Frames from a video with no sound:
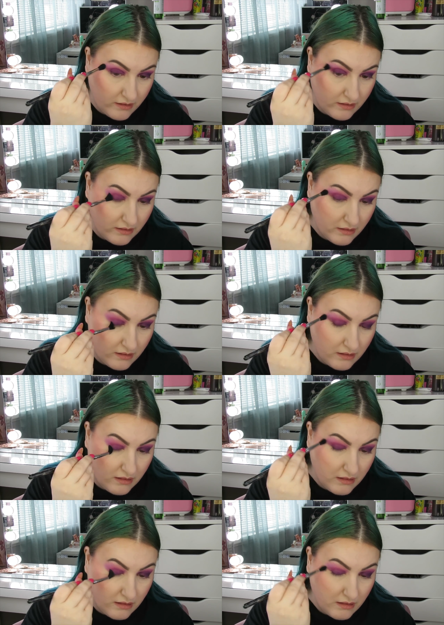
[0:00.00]

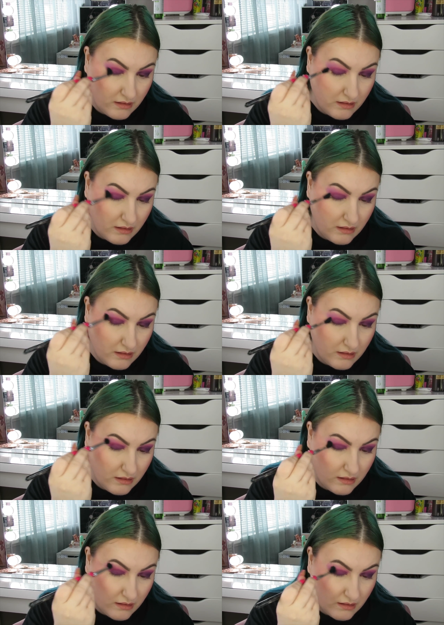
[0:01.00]

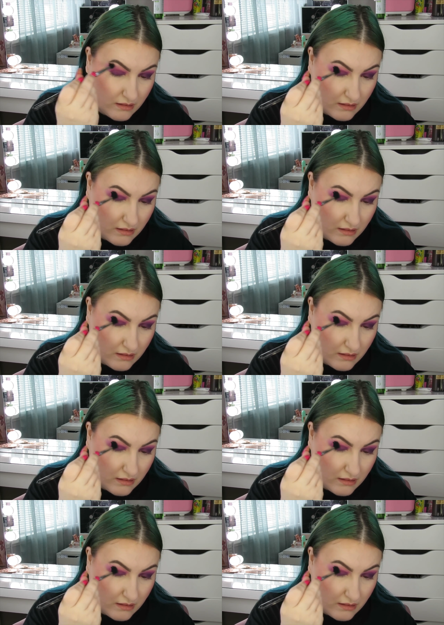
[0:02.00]
Nothing is said.